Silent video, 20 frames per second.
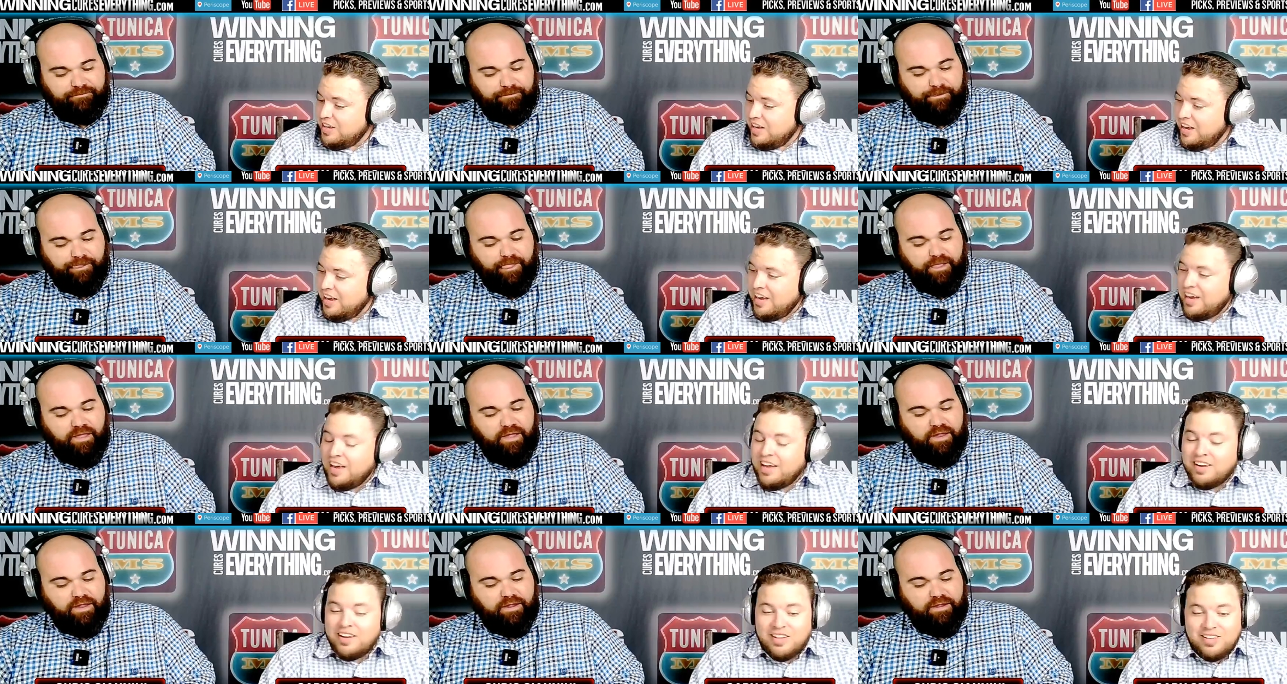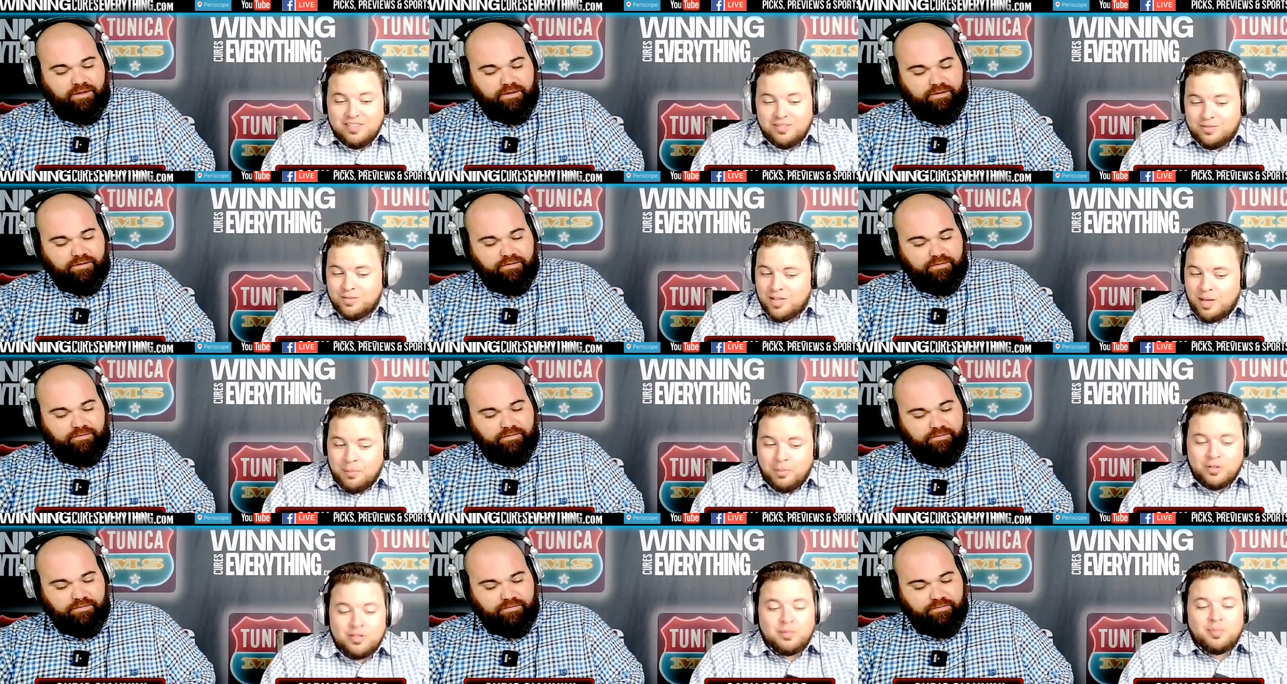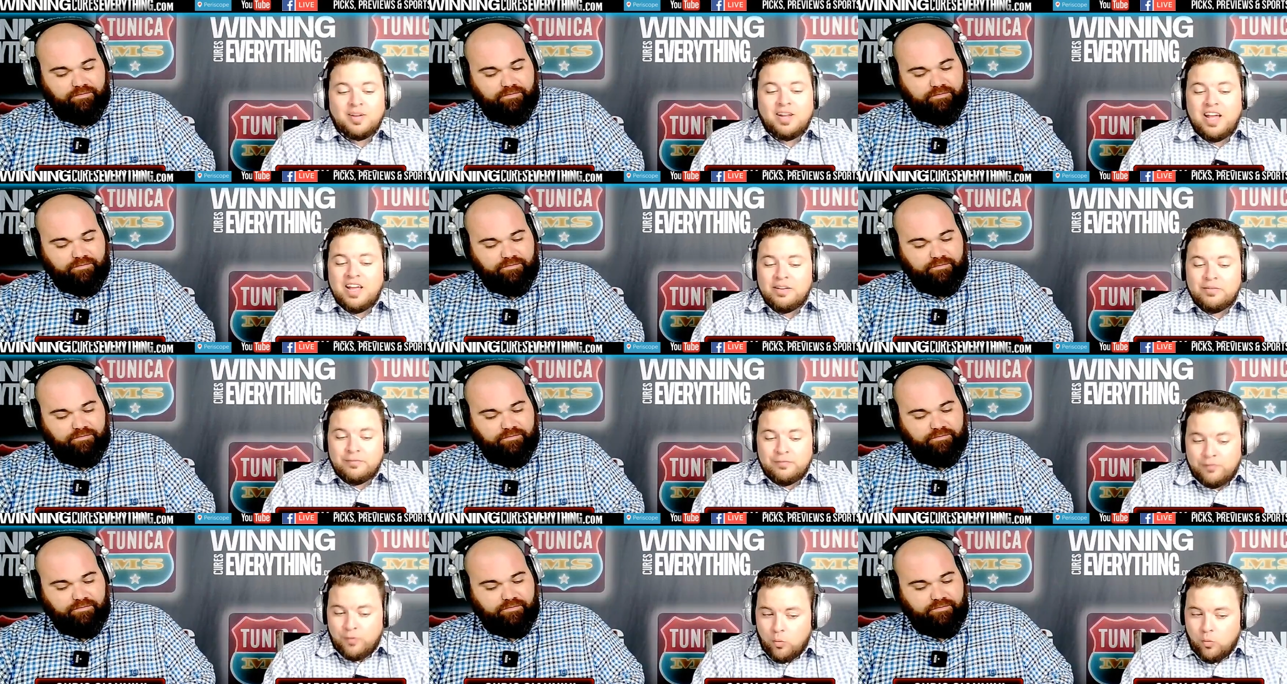Speaker 1: And that puts them at
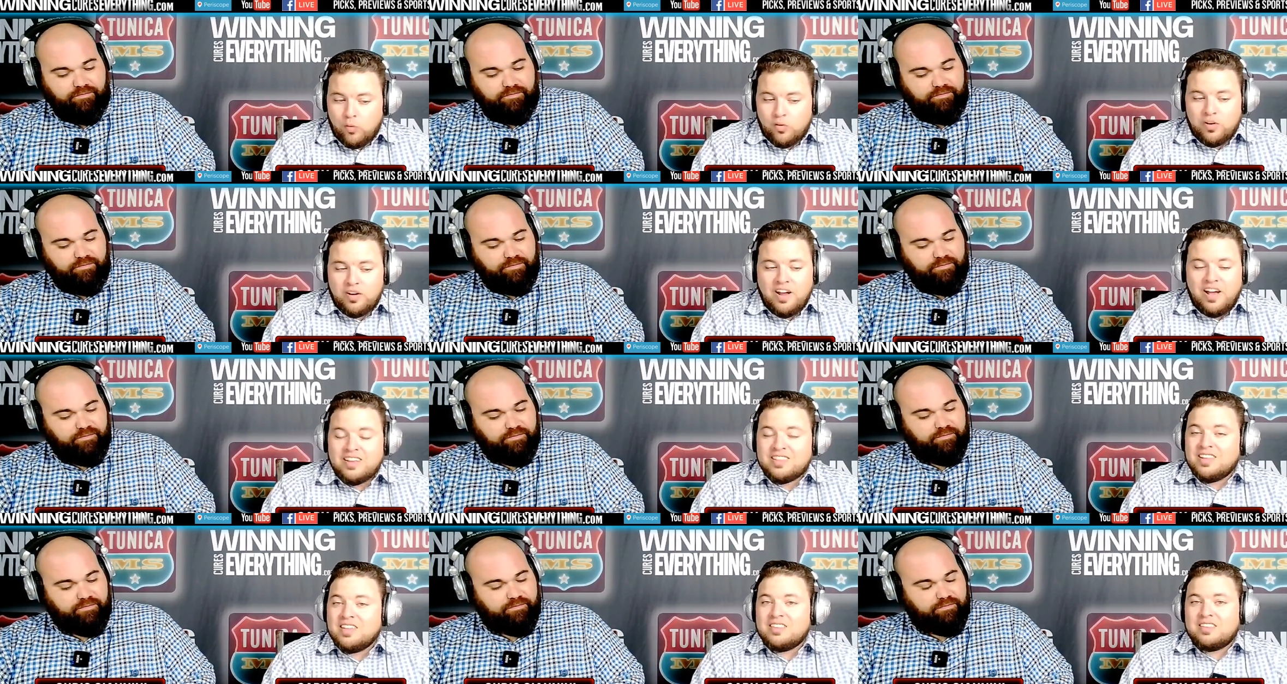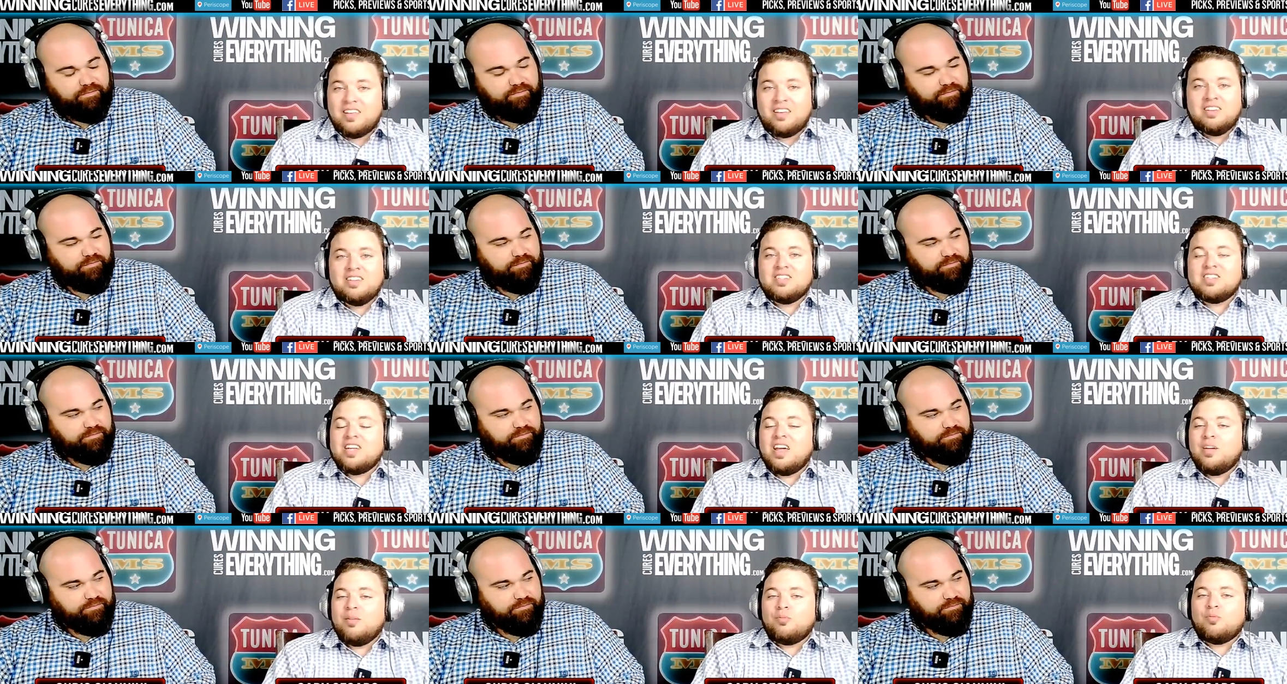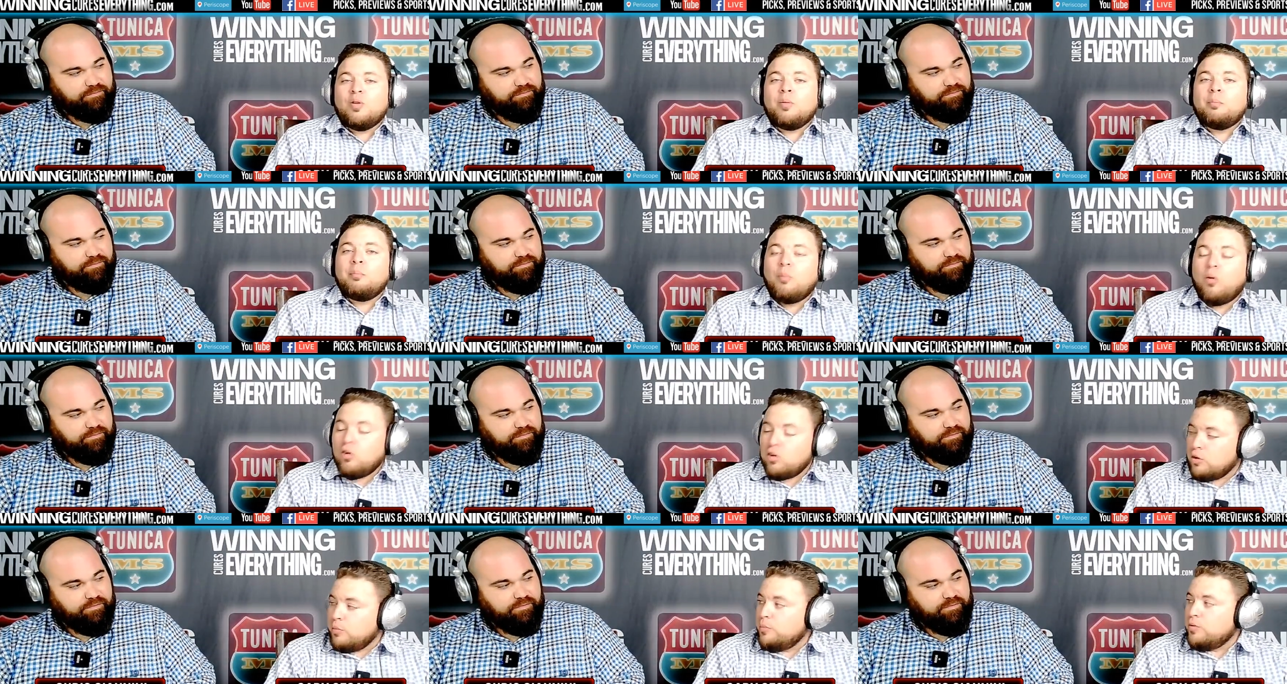8-4. I think that is a
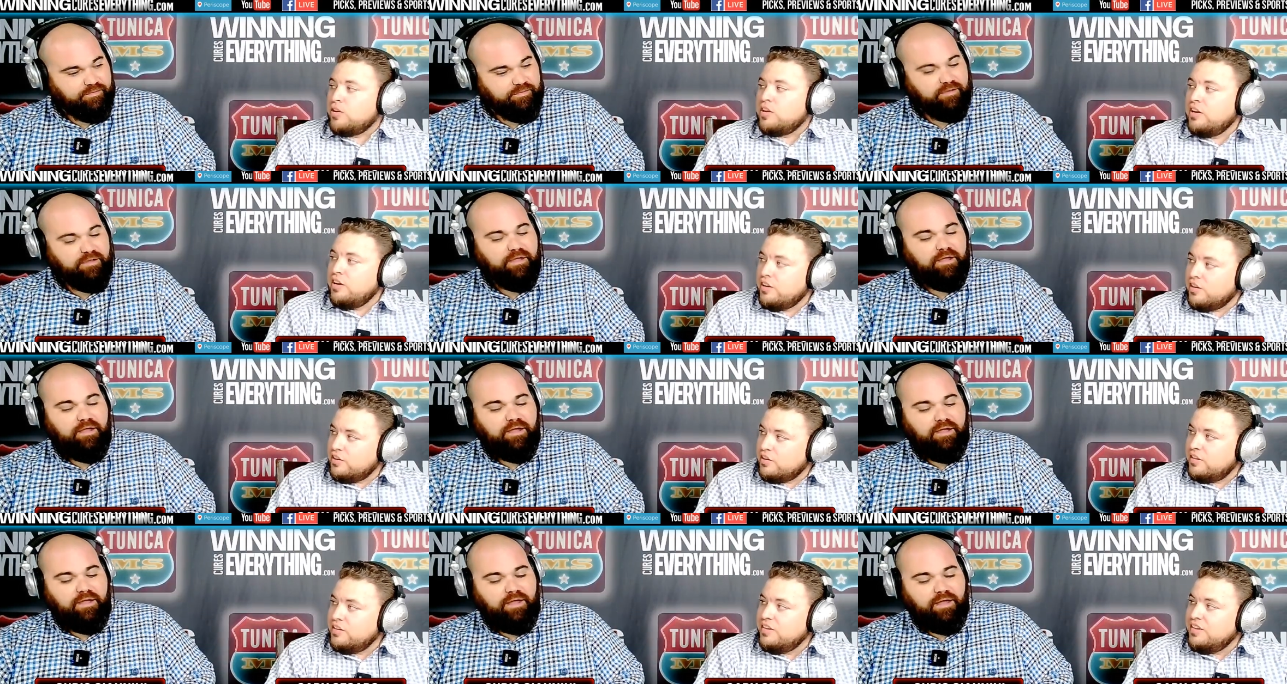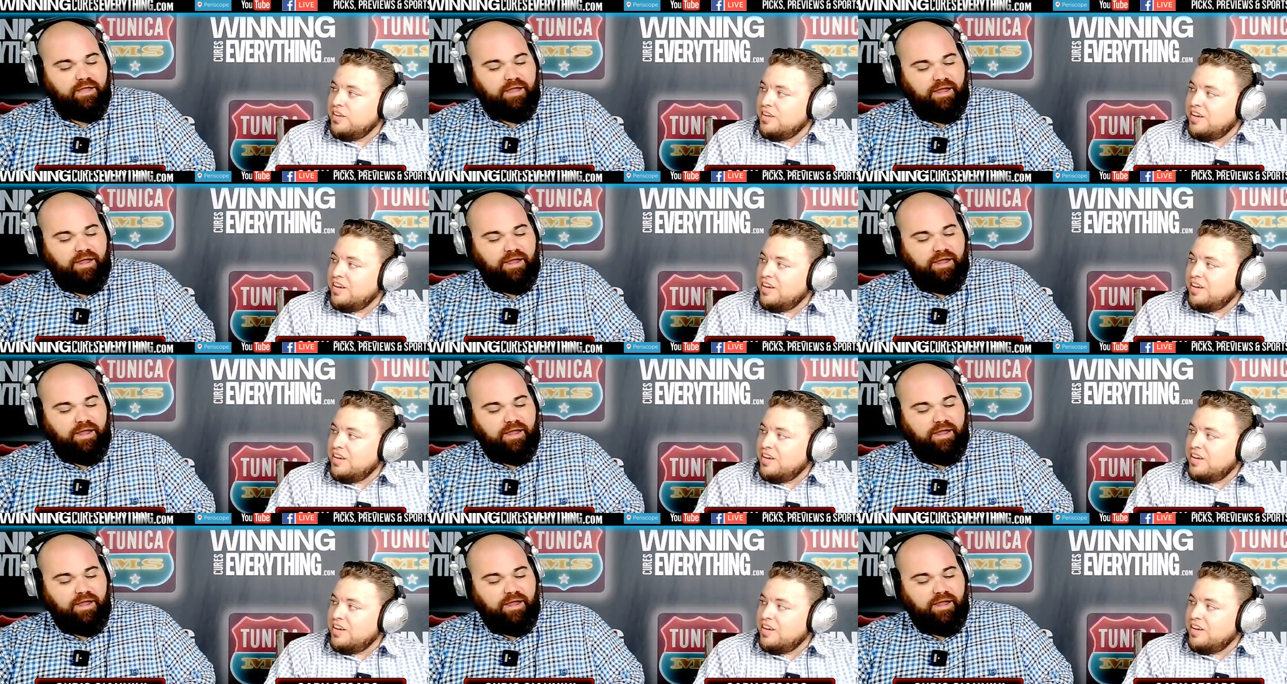remarkable year.